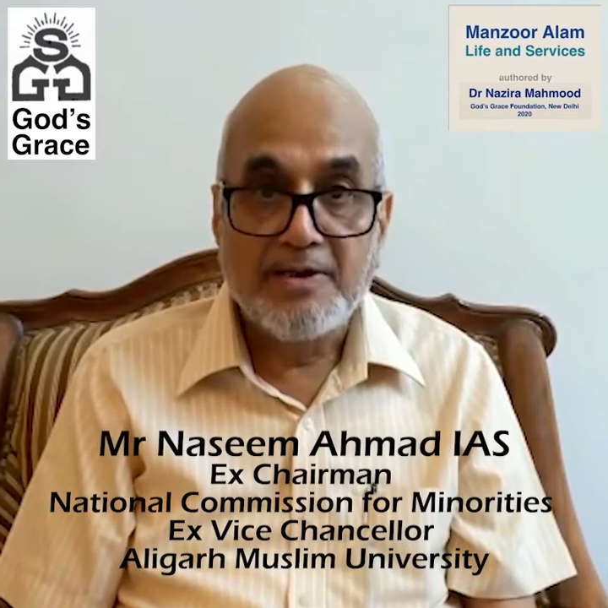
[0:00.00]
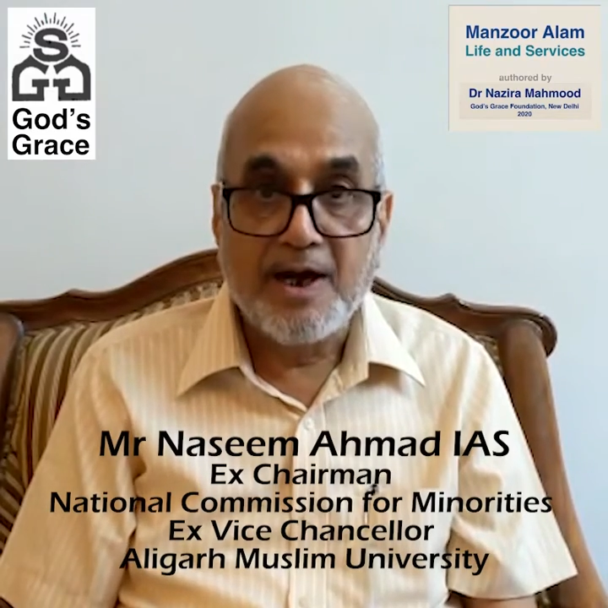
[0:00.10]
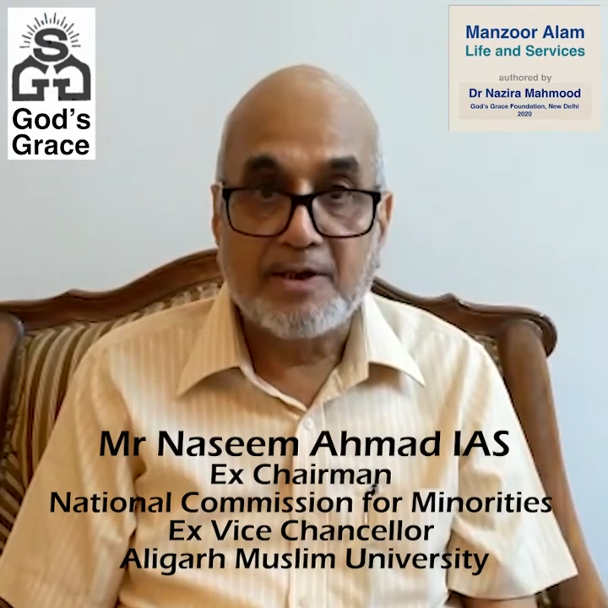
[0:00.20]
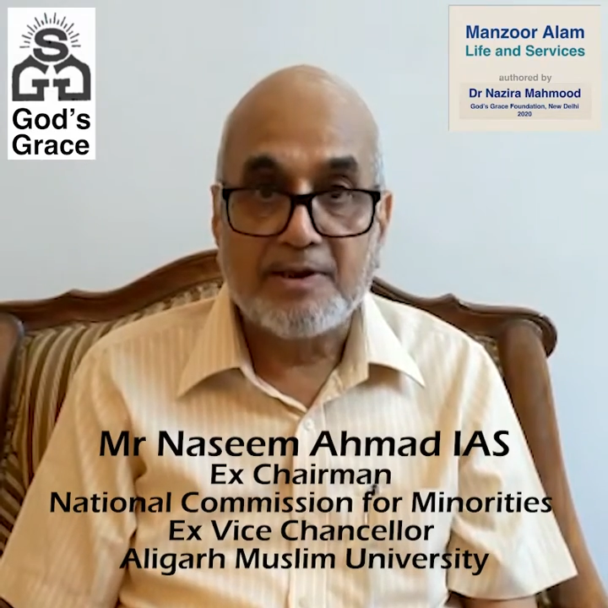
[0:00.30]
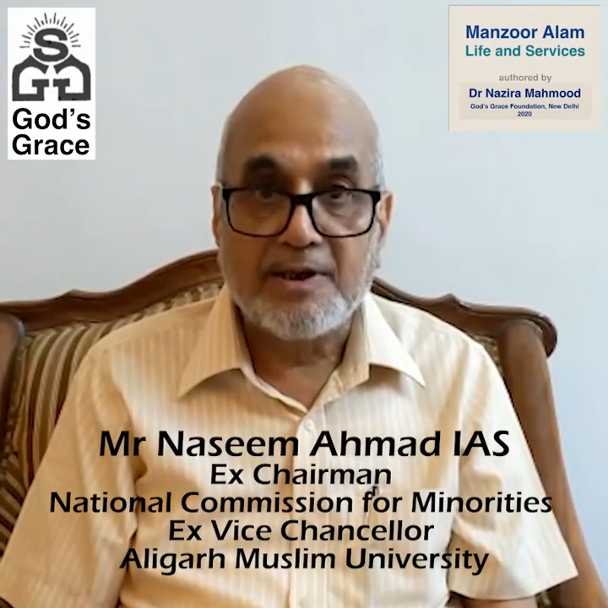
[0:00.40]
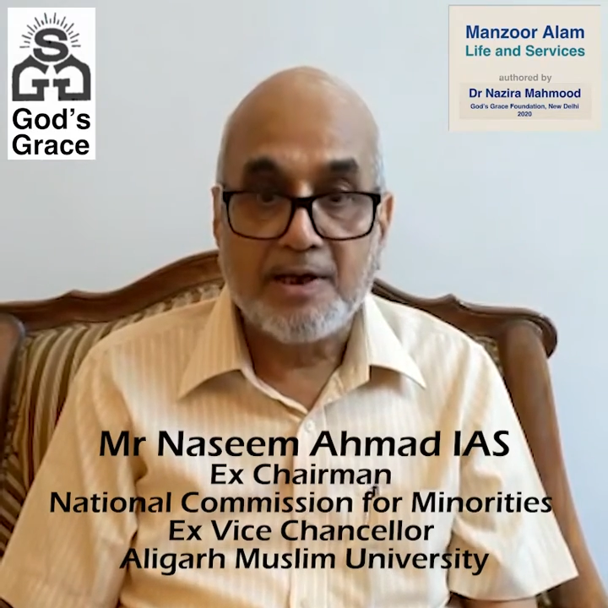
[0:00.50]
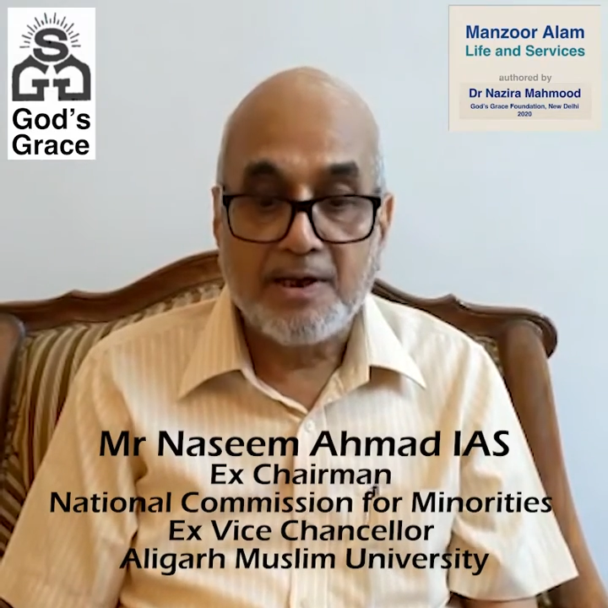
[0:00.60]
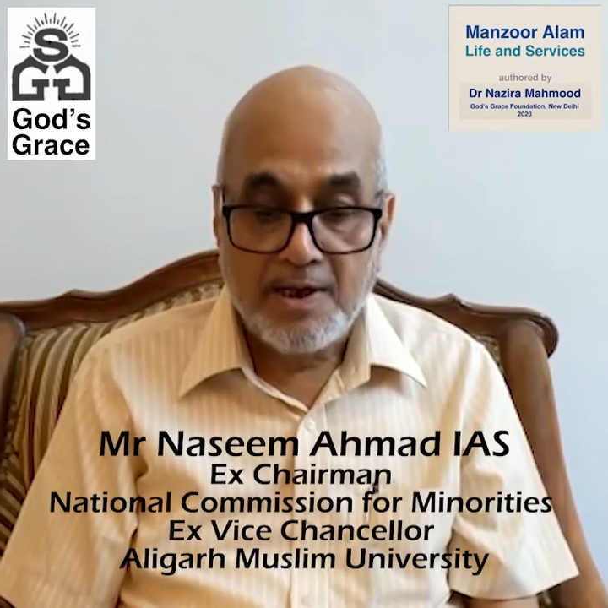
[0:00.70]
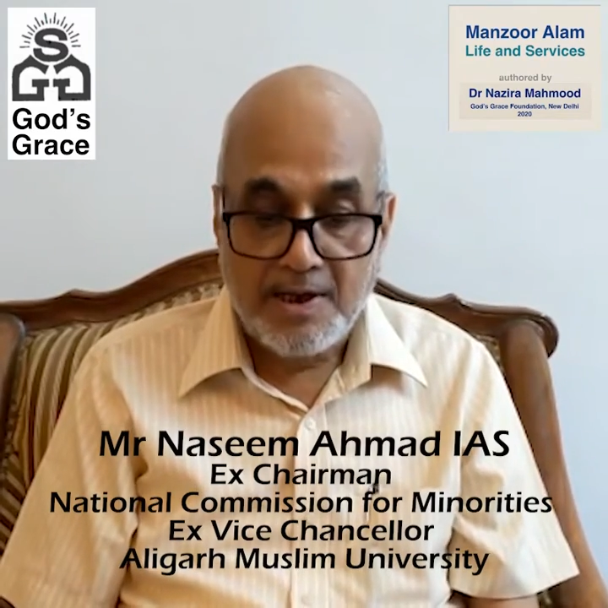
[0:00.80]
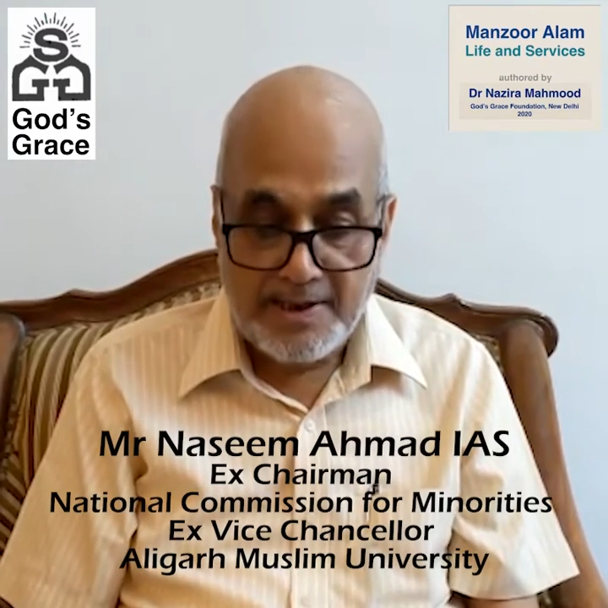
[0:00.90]

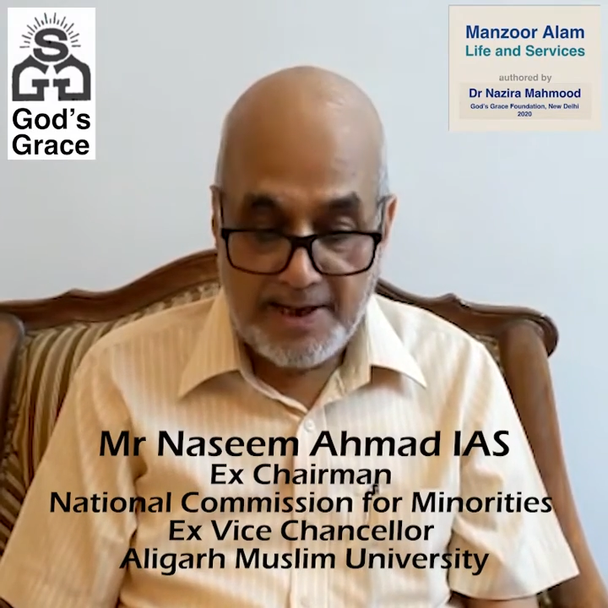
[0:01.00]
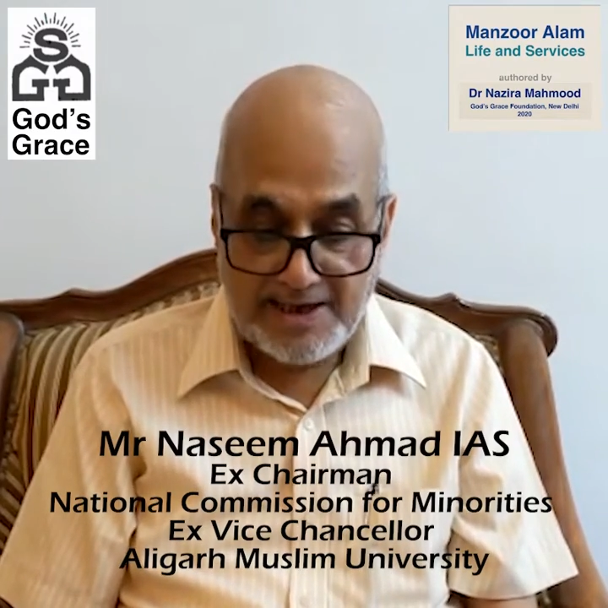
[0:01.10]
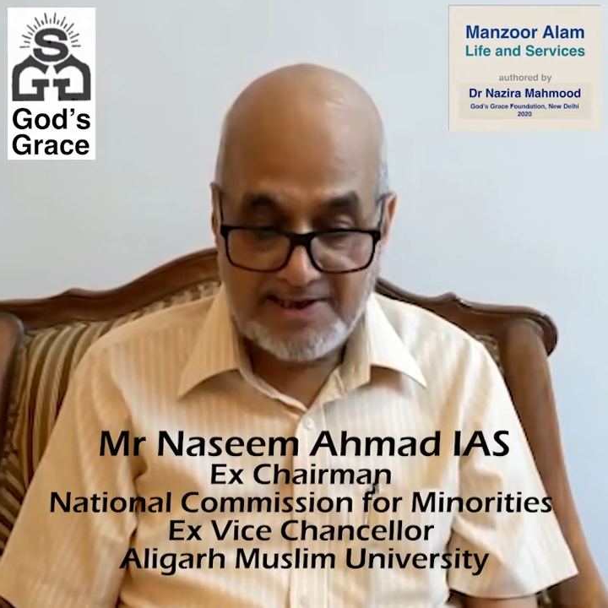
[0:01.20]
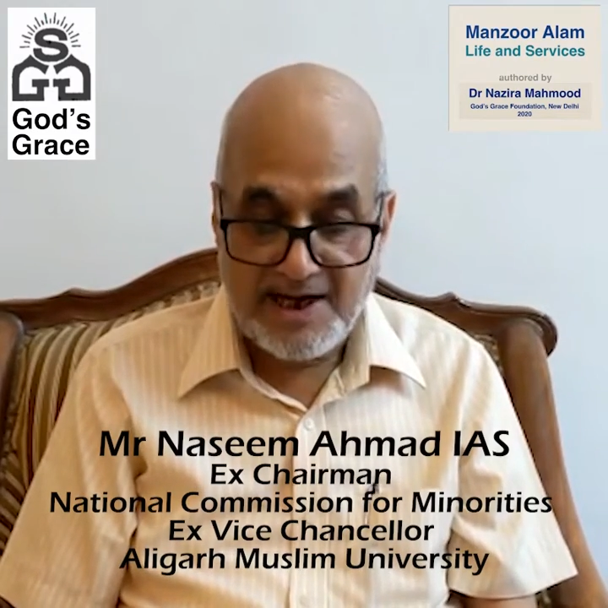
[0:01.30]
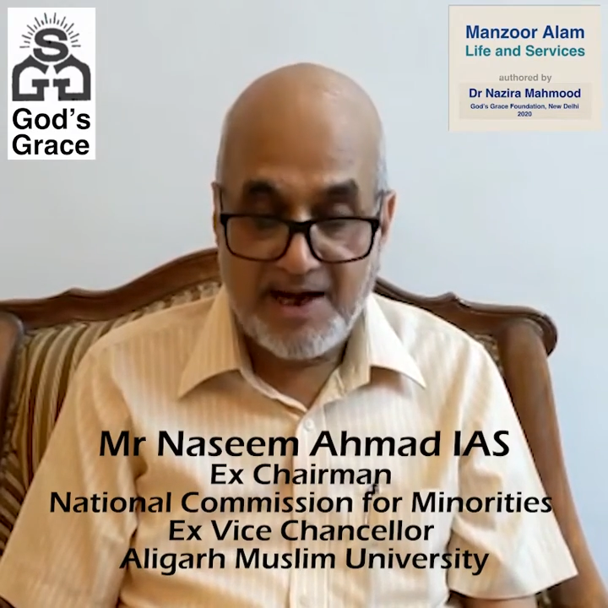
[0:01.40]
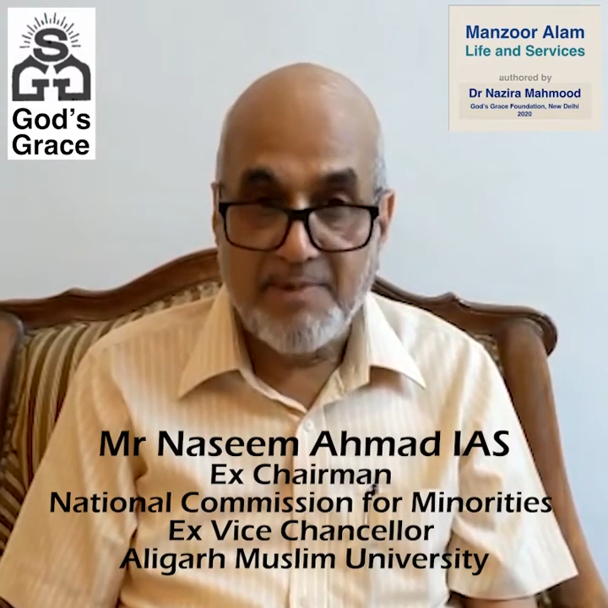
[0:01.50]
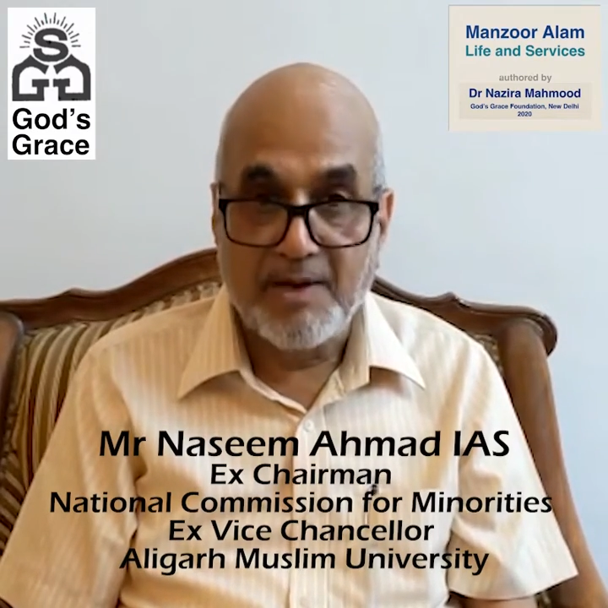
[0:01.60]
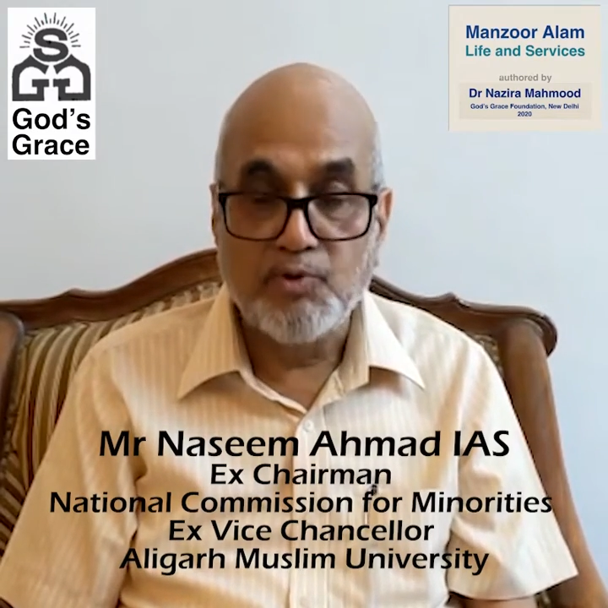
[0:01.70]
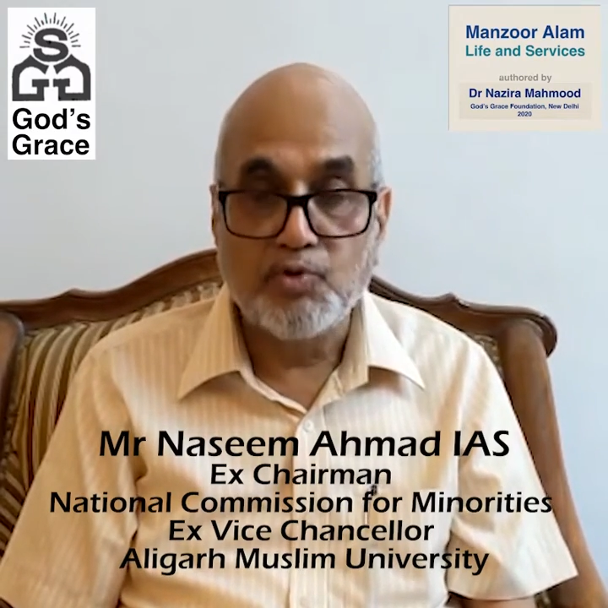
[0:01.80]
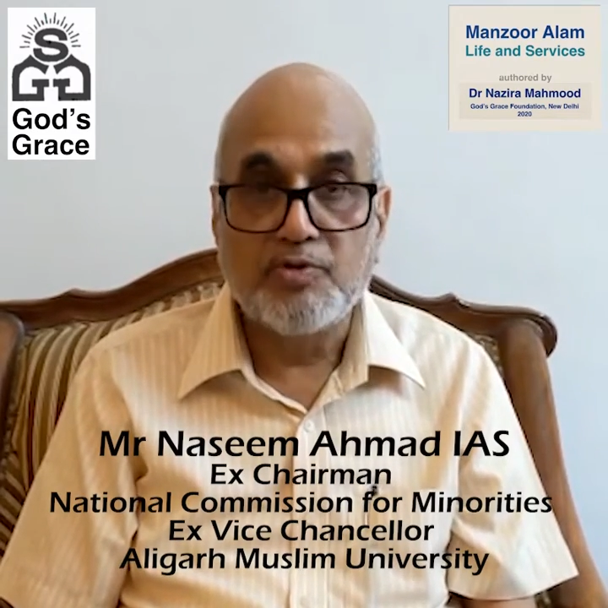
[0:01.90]
Dr. Naseem
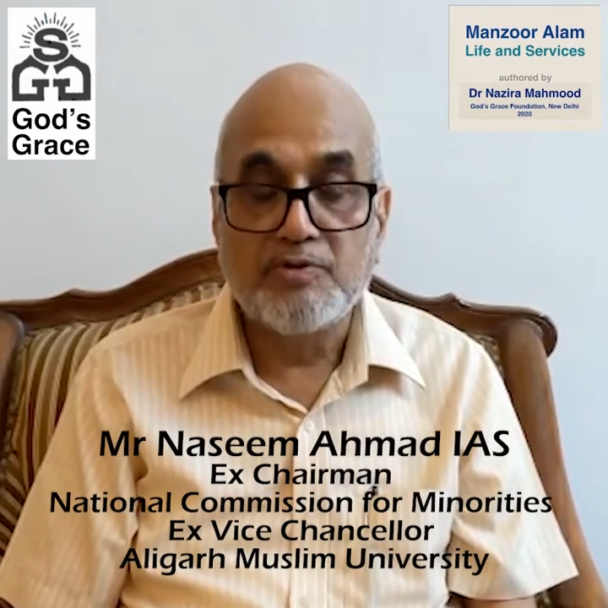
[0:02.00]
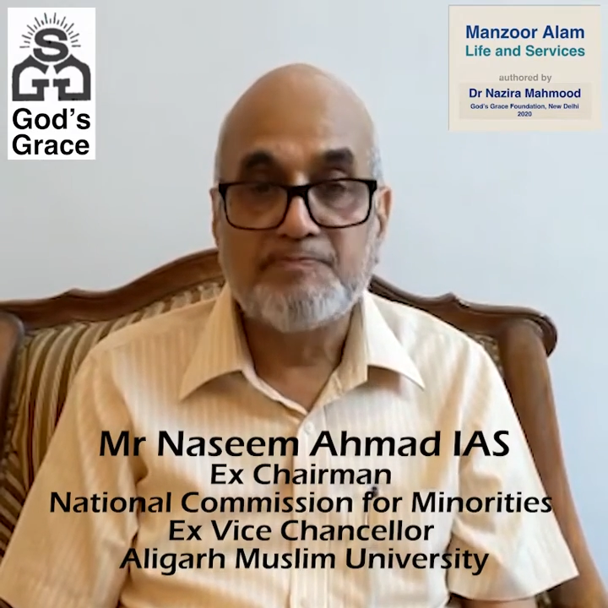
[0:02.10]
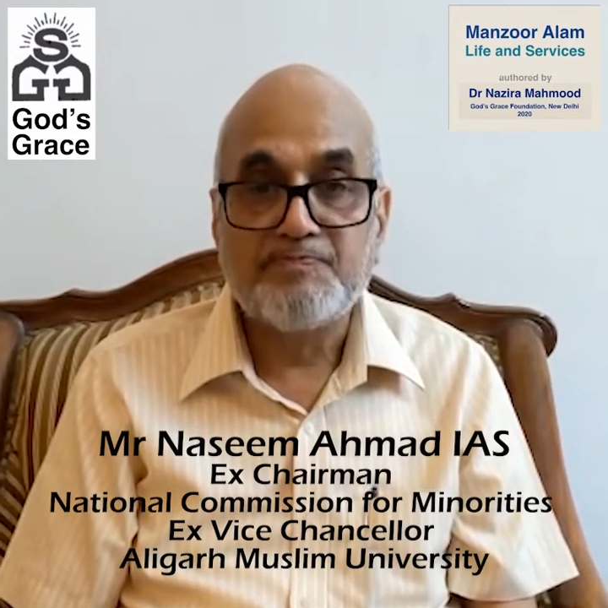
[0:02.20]
Ahmad.